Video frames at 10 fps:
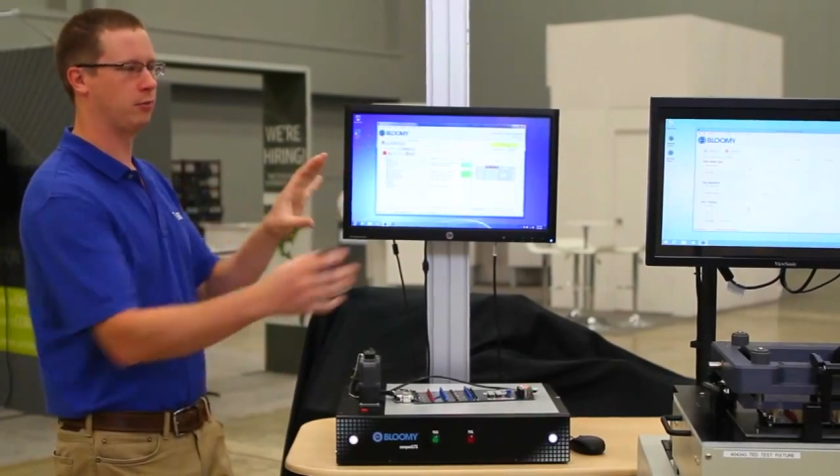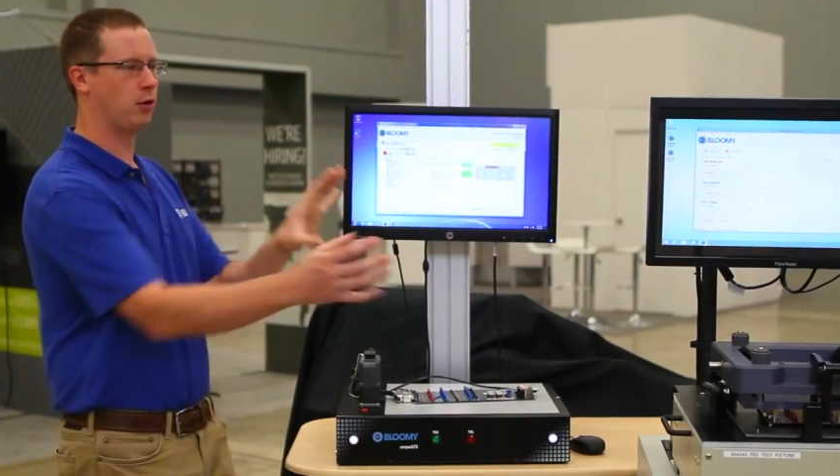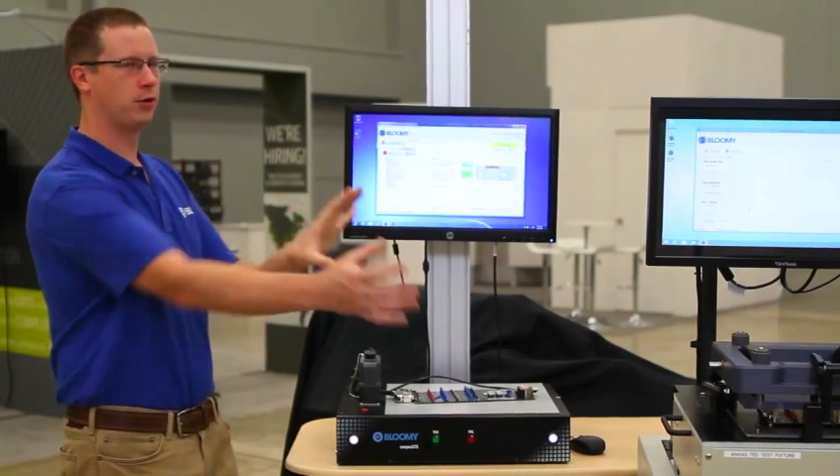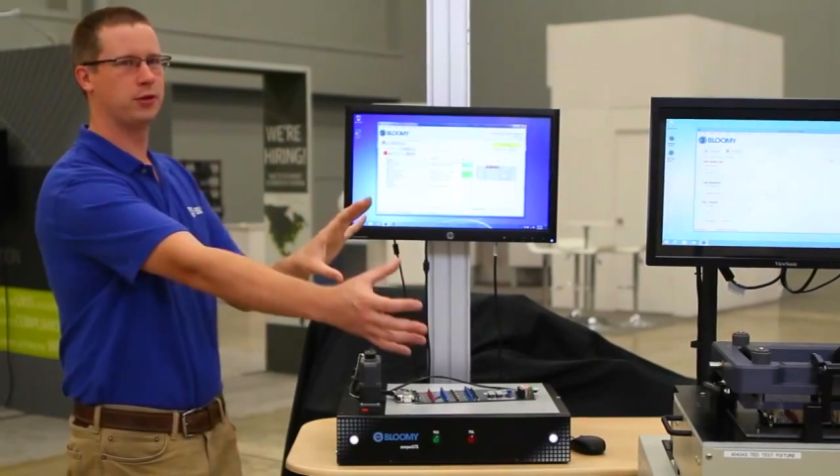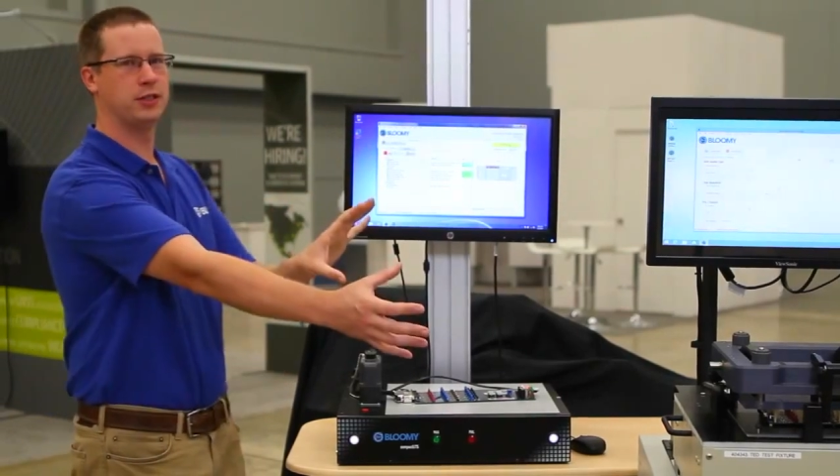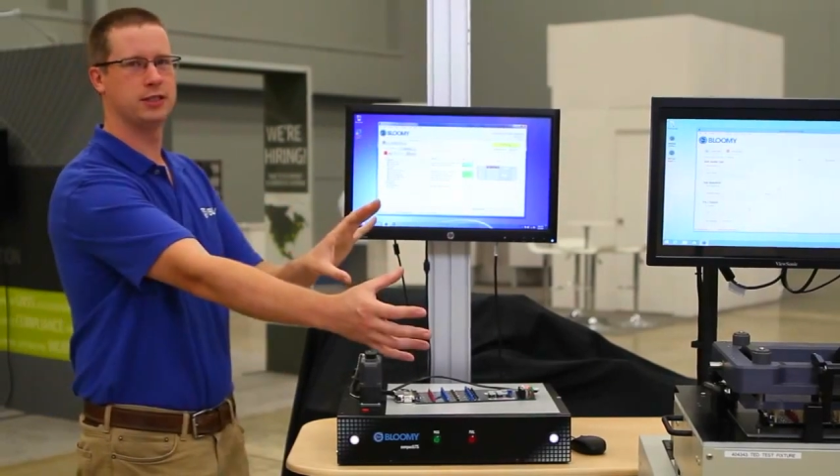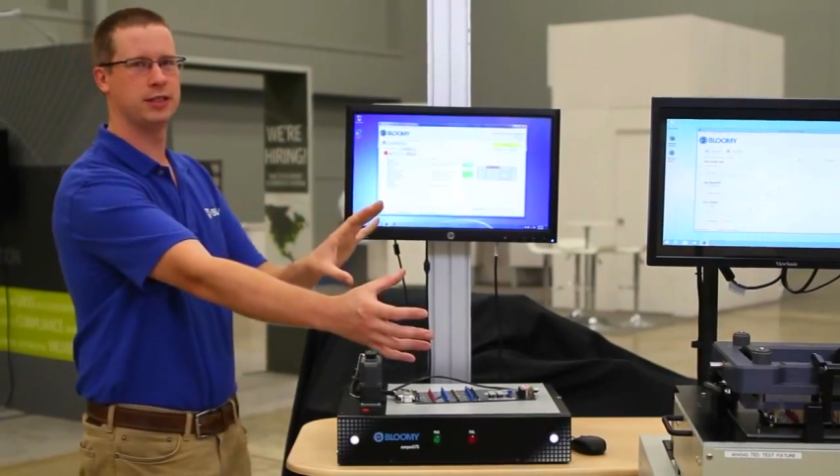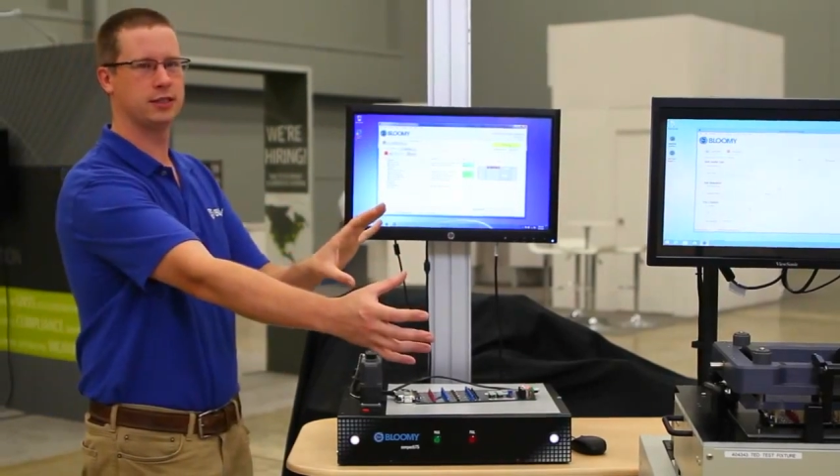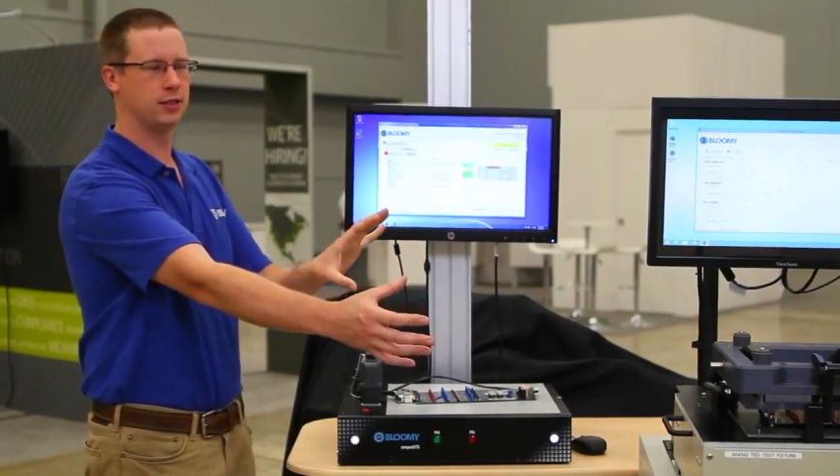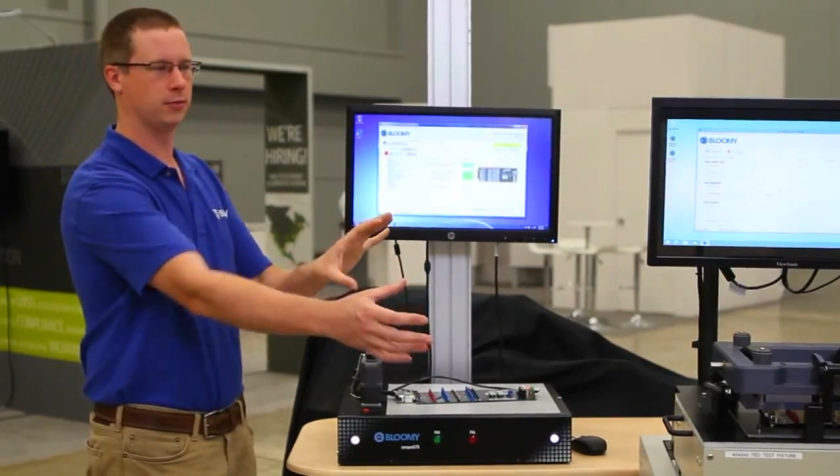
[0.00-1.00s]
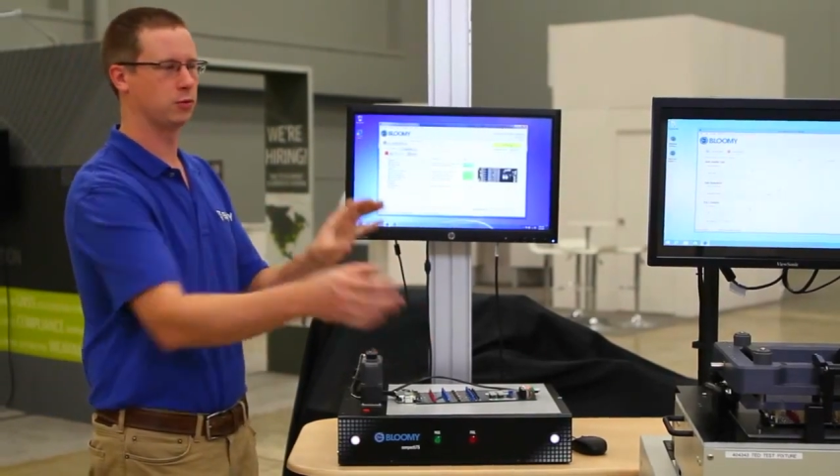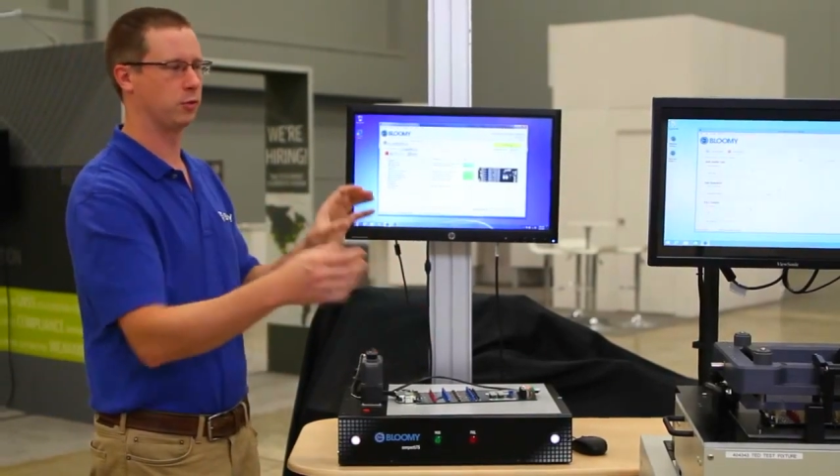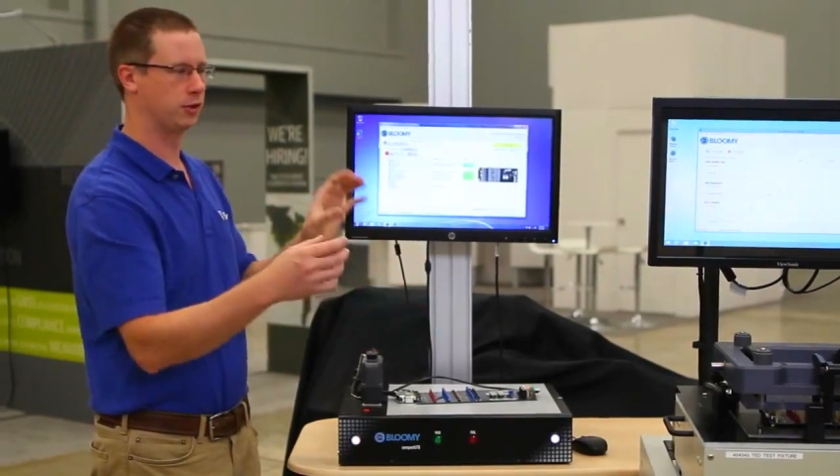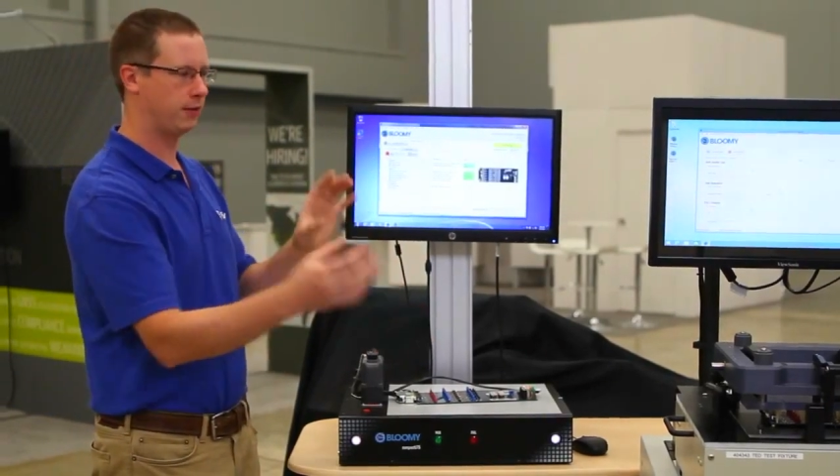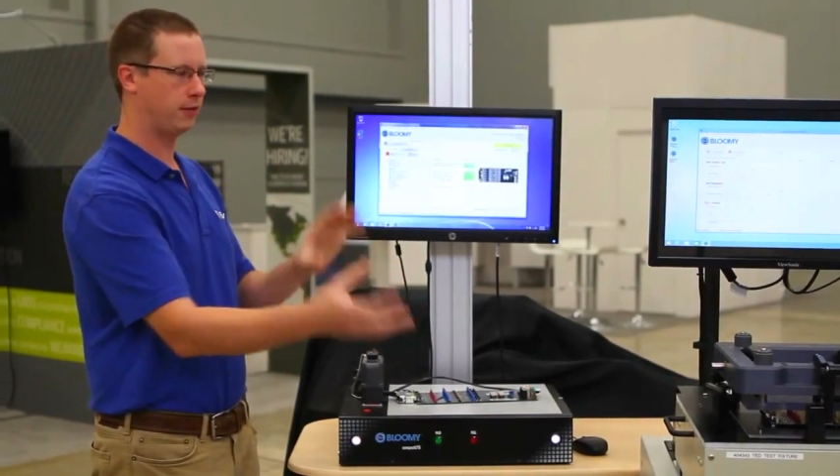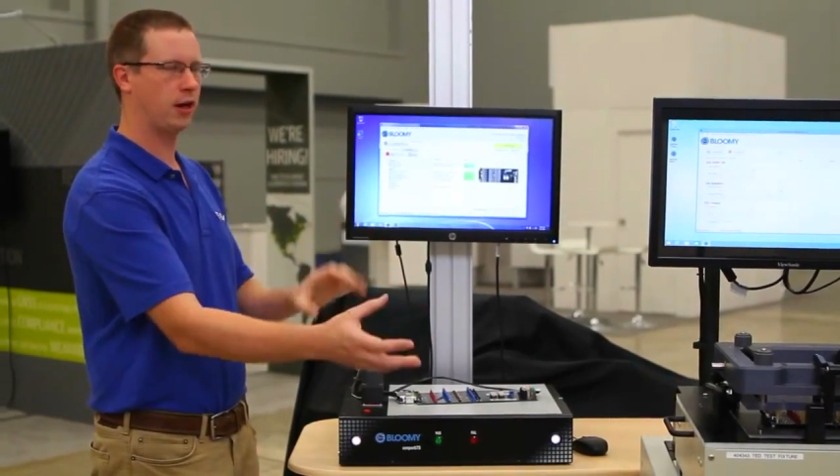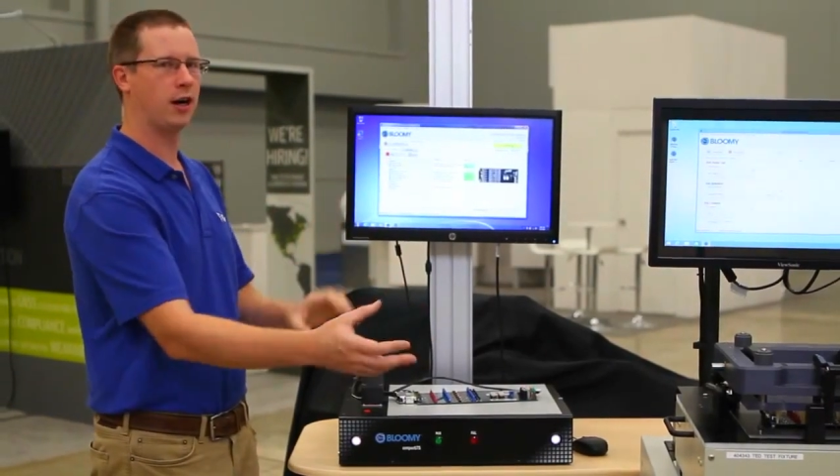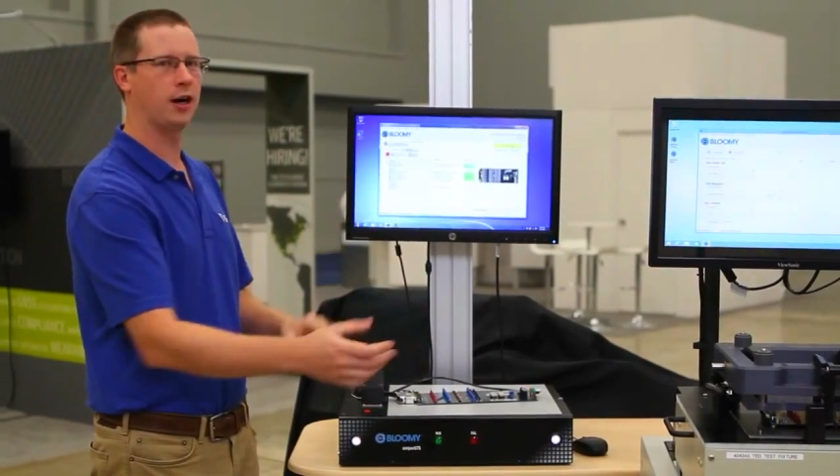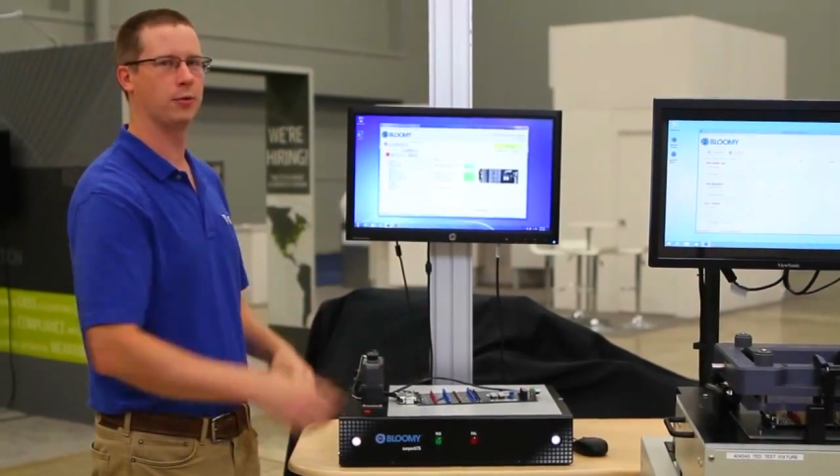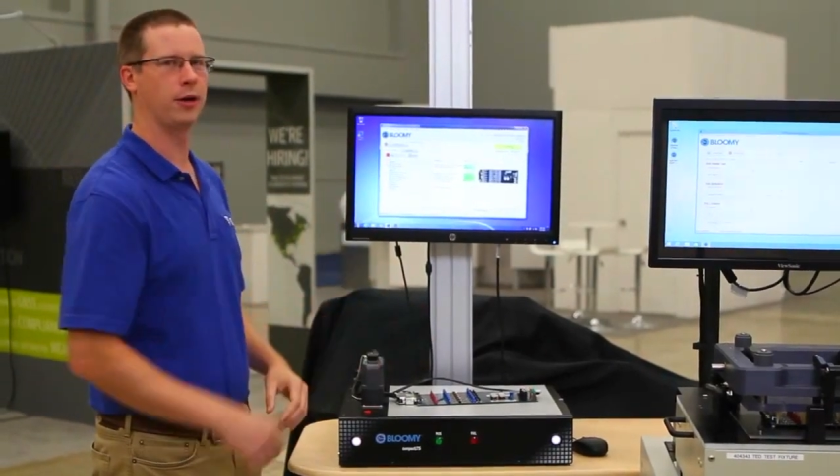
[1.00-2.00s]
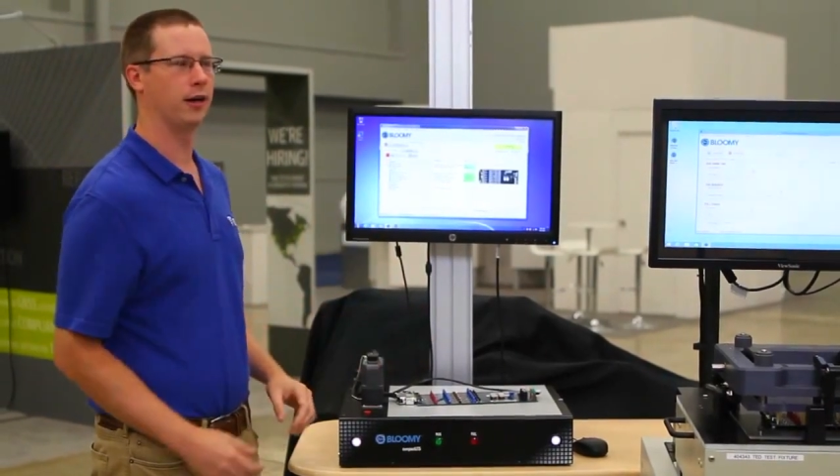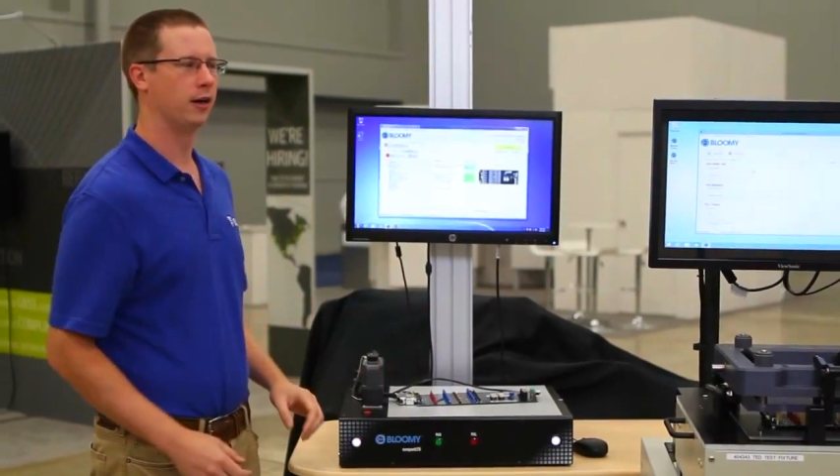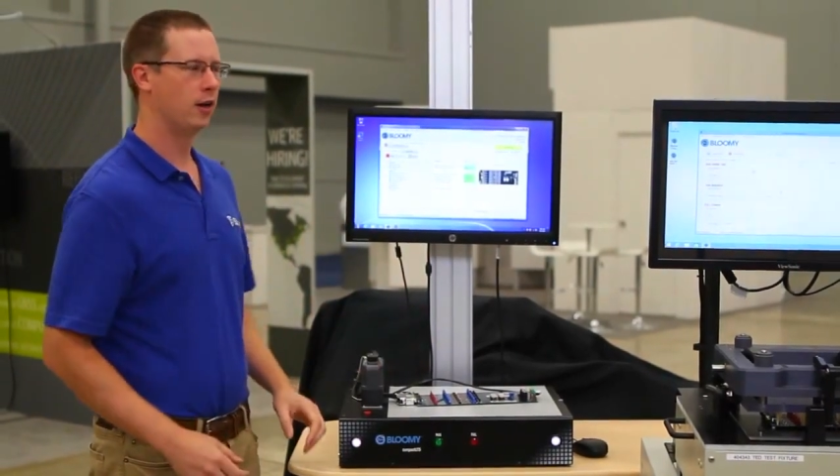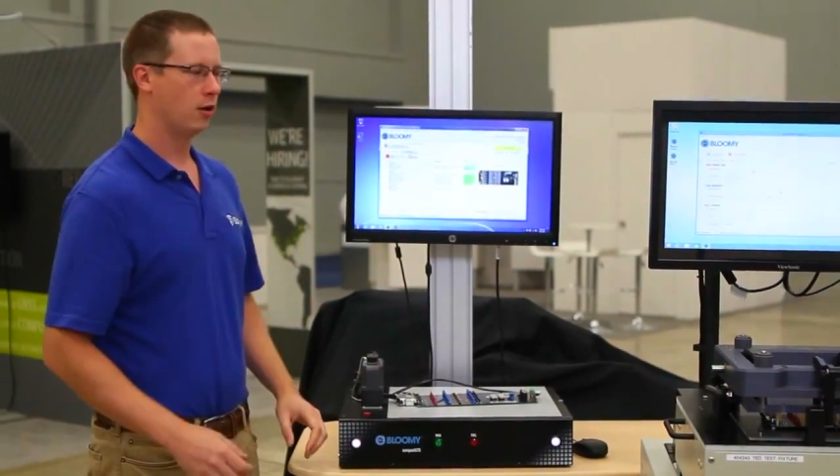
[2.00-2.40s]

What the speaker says: both of these systems with different hardware,